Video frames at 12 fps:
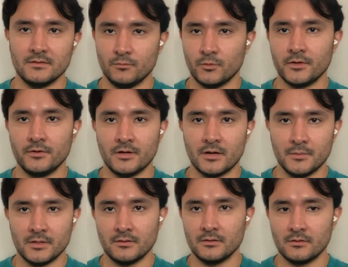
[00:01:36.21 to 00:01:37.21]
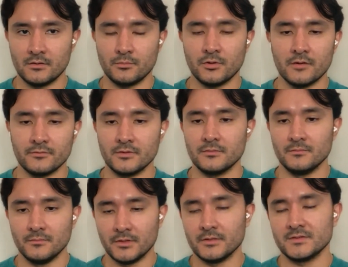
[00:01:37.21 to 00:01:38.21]
where you're not making a good profit,
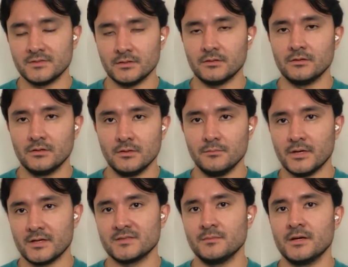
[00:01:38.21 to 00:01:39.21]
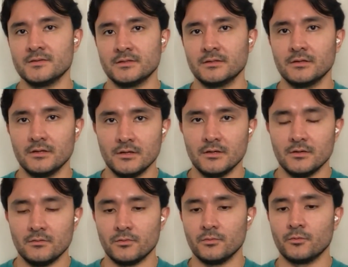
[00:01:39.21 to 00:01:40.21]
but still maximizing.
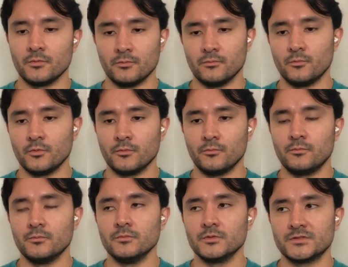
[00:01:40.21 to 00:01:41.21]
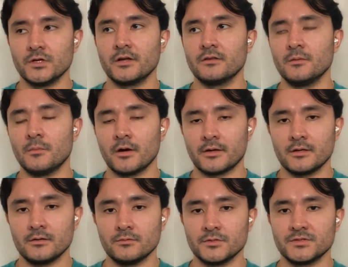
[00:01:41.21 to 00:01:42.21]
We're studying the
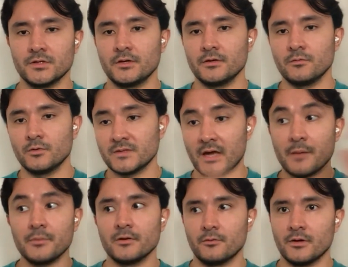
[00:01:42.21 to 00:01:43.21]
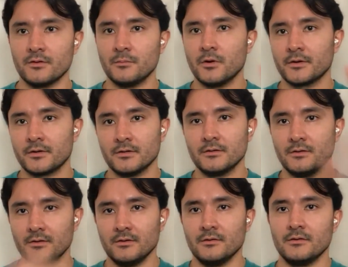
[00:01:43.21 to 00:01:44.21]
market. We're studying what's happening around the market.
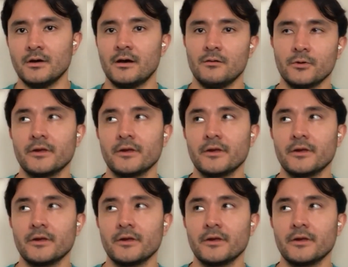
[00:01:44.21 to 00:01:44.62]
We'll